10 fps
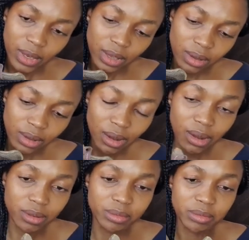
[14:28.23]
Yeah.
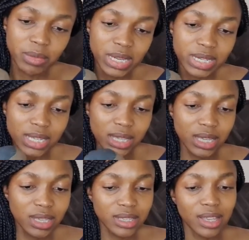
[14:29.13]
But
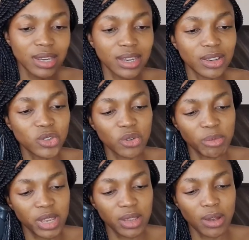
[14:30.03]
these need to
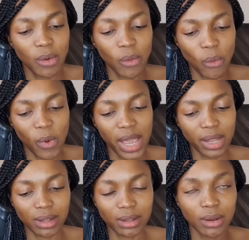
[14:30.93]
be
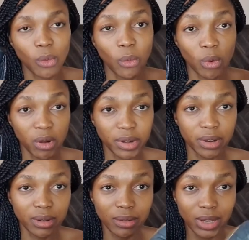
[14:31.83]
well worn,
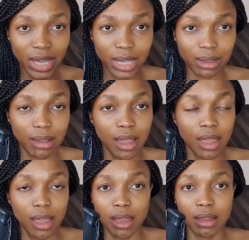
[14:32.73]
okay?
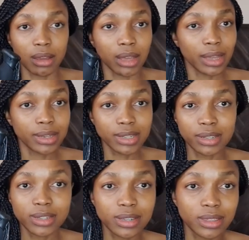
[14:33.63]
I
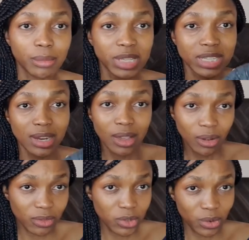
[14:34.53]
did the mistake
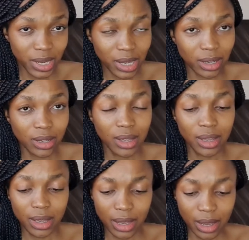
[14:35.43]
of doing
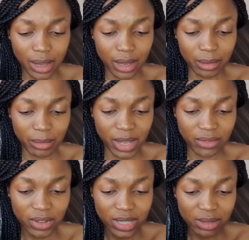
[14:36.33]
my
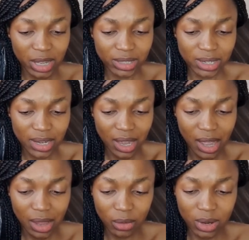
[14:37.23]
first multi-day
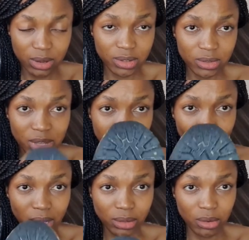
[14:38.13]
hike when I was doing the
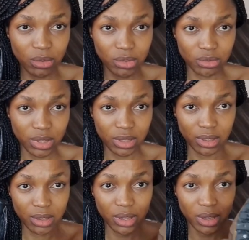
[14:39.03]
Wild Coast with
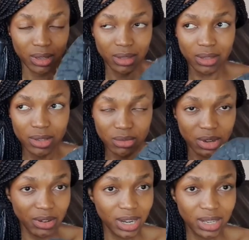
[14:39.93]
these were
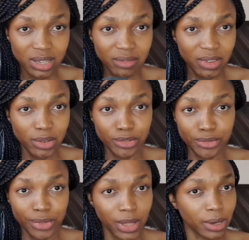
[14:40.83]
relatively
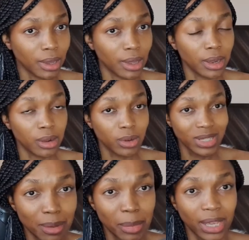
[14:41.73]
new then, and it was
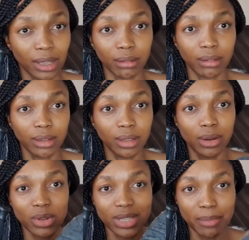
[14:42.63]
a pain. It
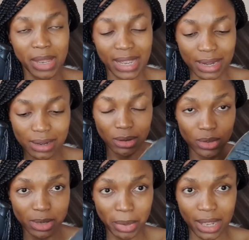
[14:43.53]
was a pain,
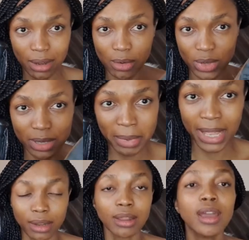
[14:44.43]
was a pain, it was a
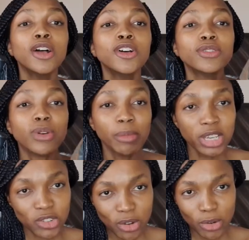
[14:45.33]
pain. So
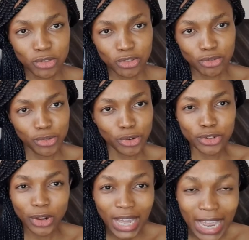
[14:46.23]
make sure you do your
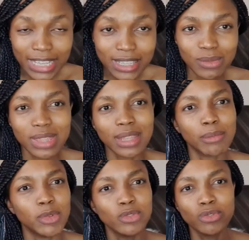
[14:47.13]
short hikes with
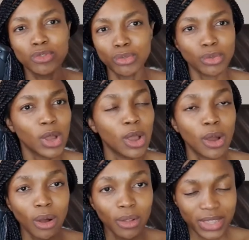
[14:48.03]
them. You do
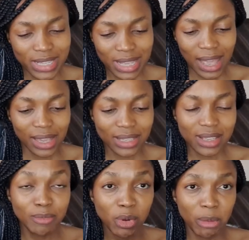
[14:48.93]
all these hikes
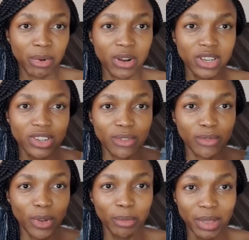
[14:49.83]
in preparation
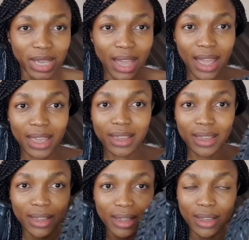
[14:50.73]
for your big hike
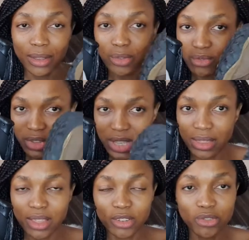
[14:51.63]
using
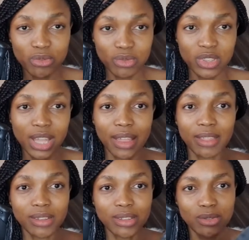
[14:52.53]
the shoes
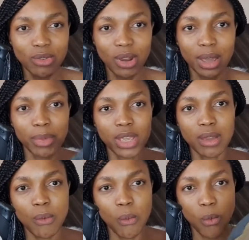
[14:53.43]
that you're gonna be
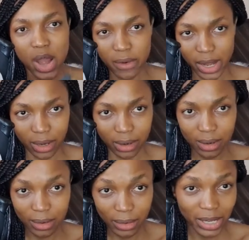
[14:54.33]
wearing,
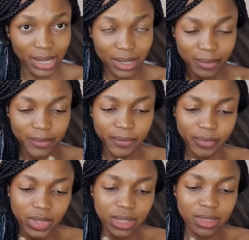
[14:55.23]
okay?
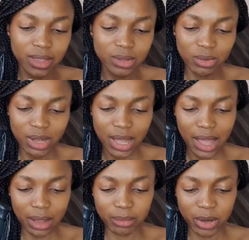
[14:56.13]
This will
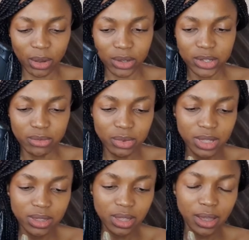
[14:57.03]
help a lot with